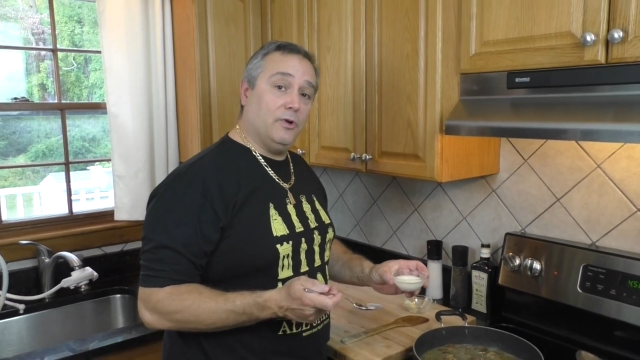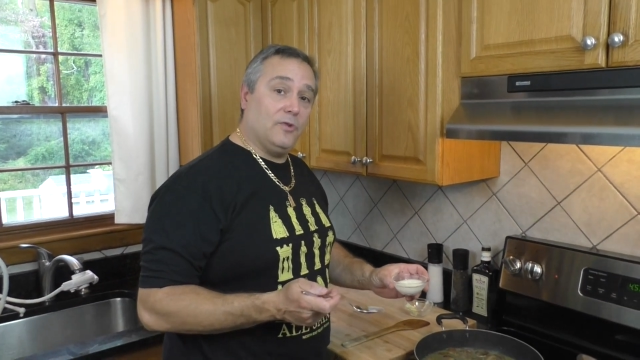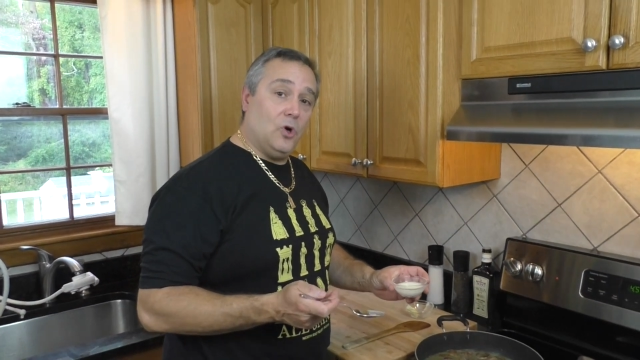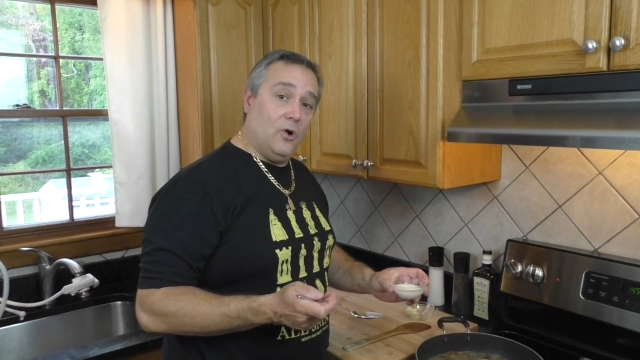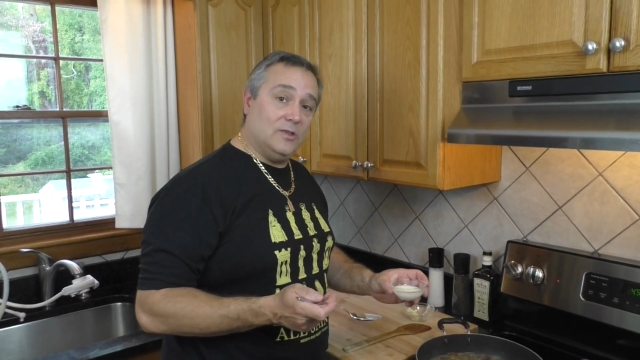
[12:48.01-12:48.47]

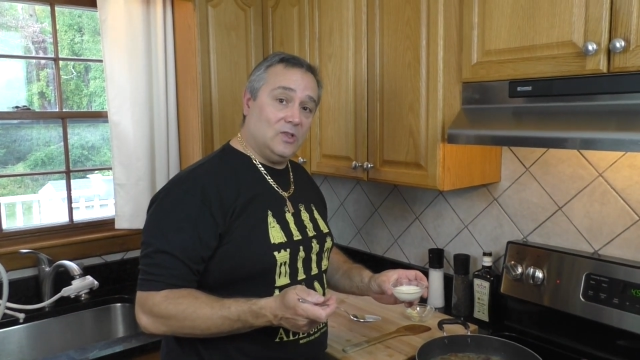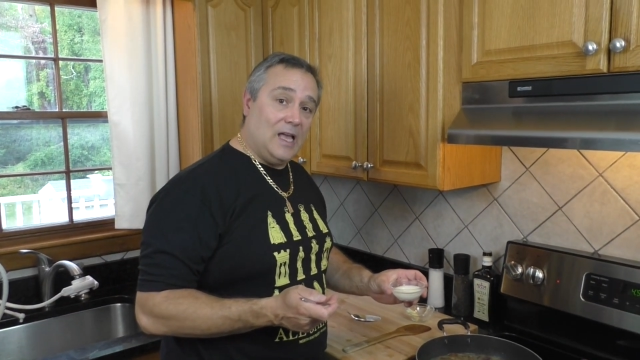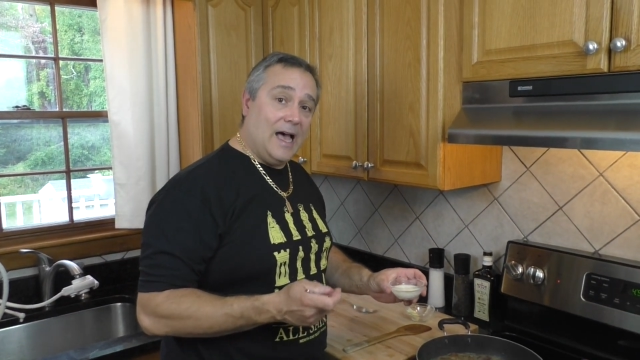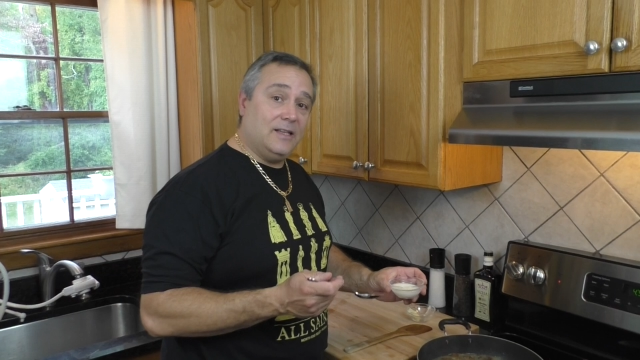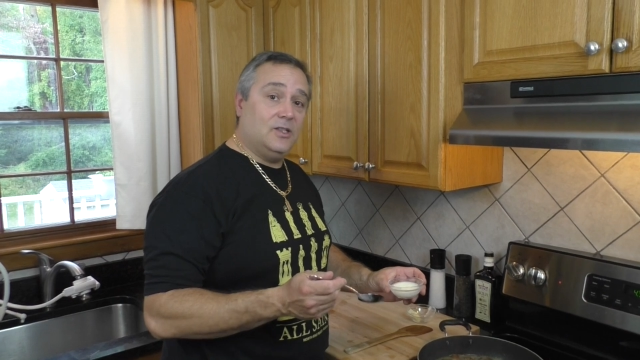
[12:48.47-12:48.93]
of
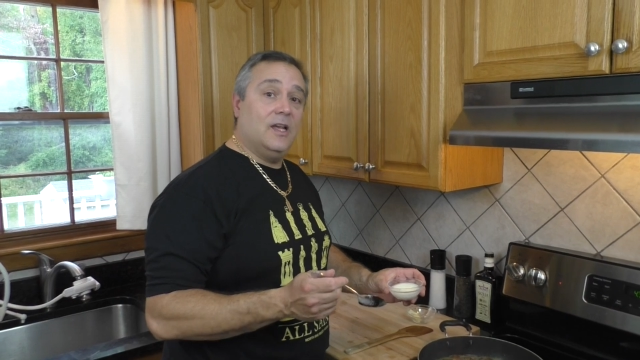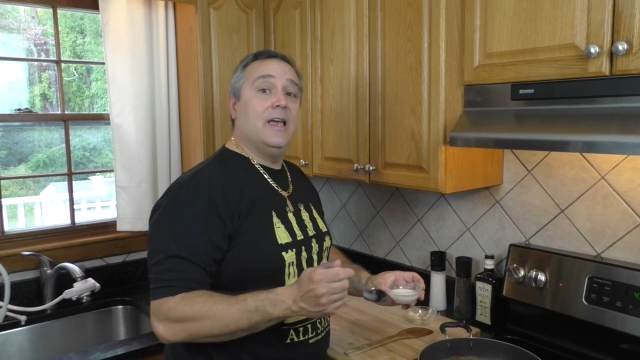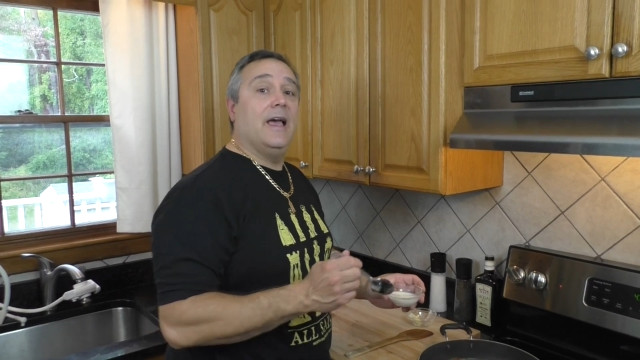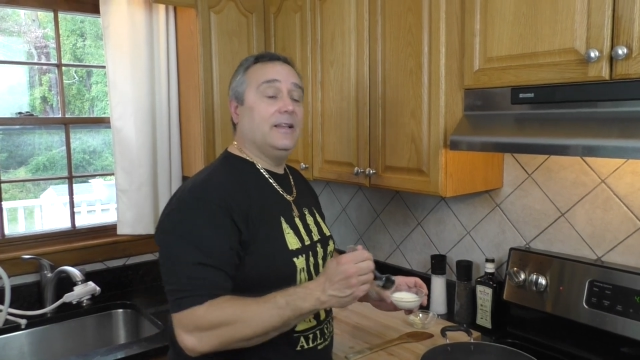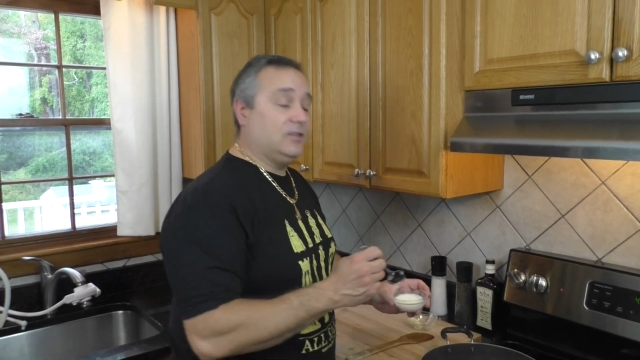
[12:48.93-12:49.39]
cornstarch
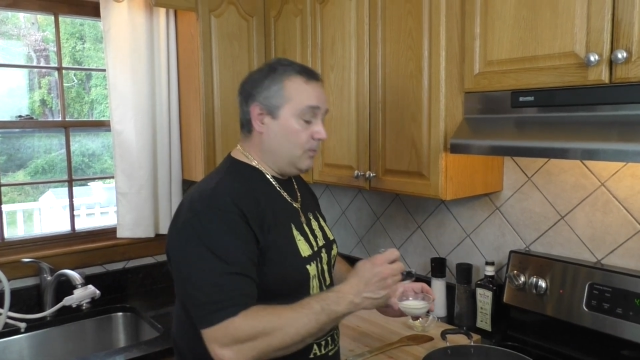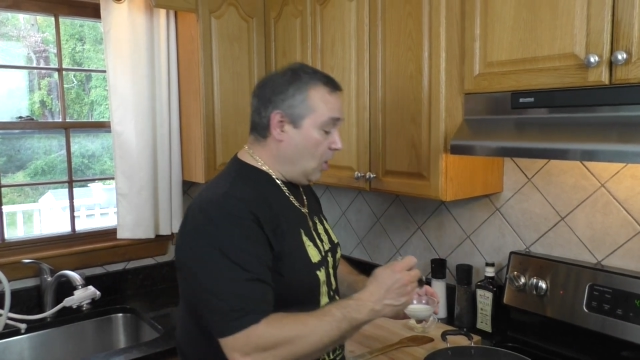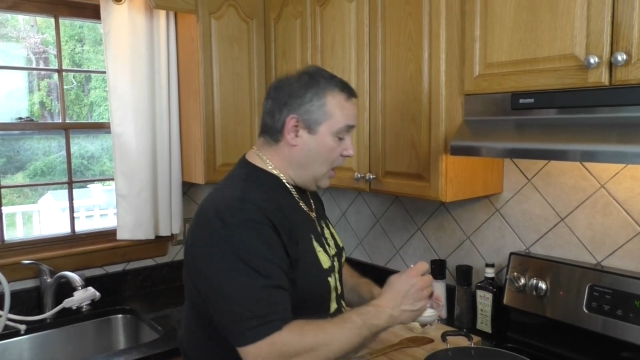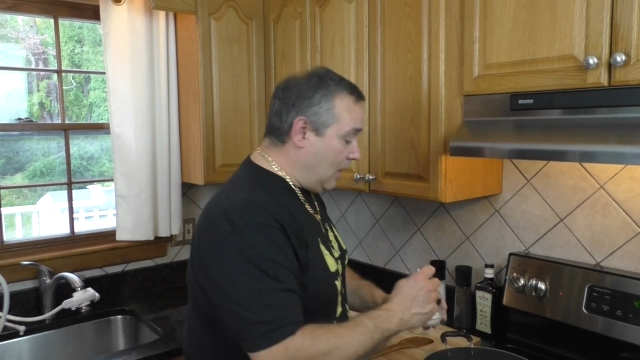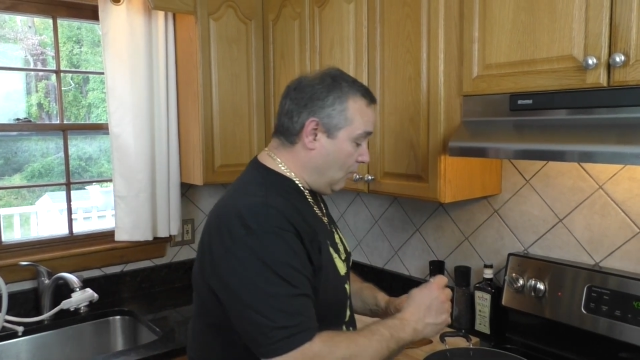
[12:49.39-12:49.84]
and some
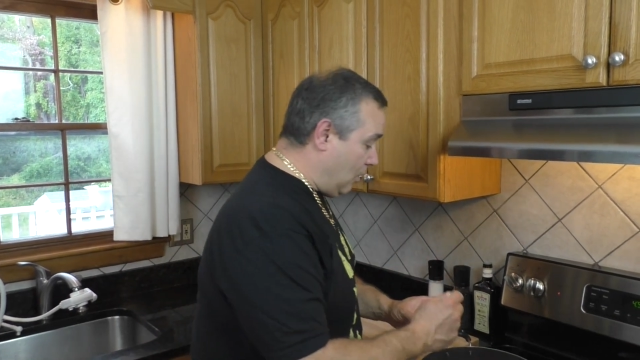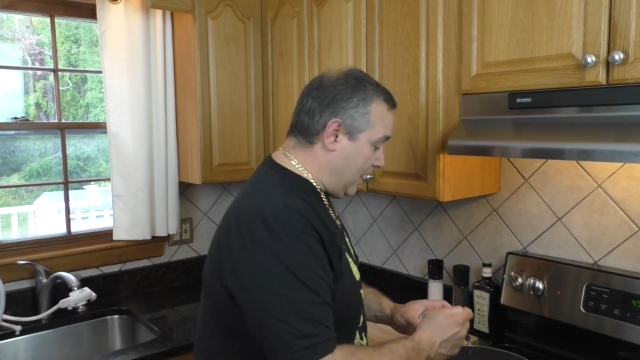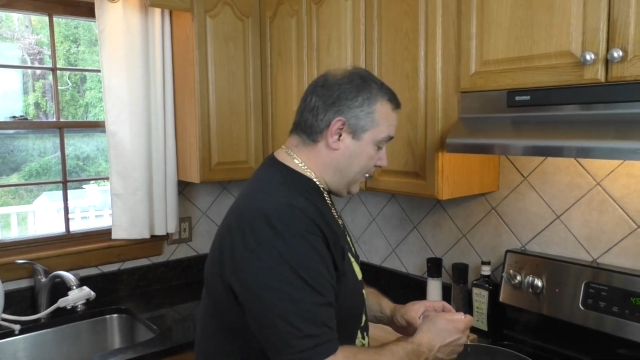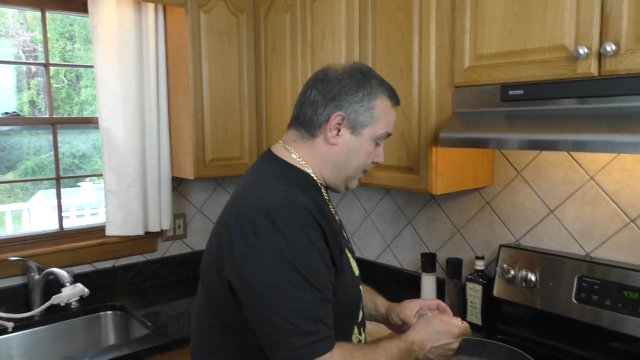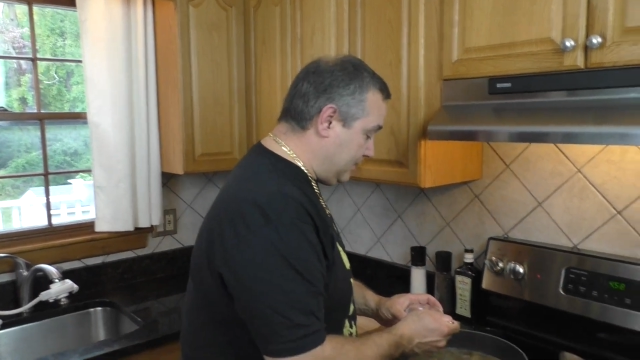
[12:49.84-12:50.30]
hot
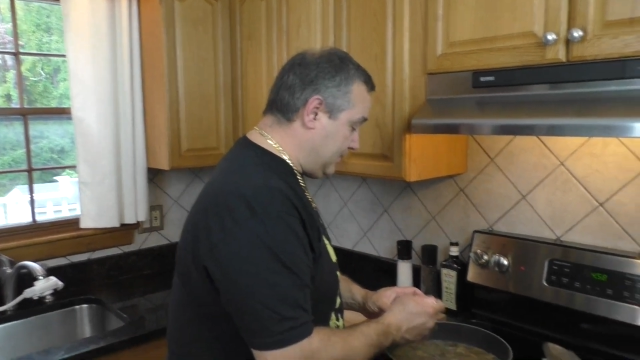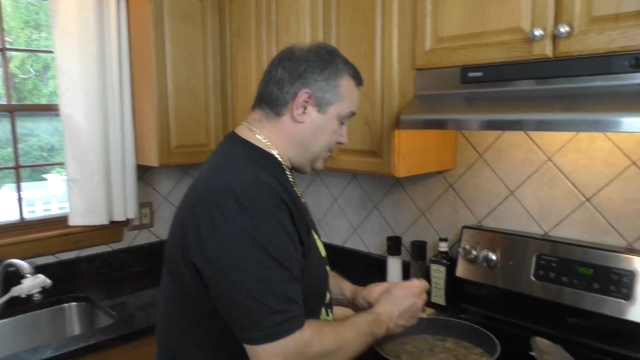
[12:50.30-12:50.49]
water.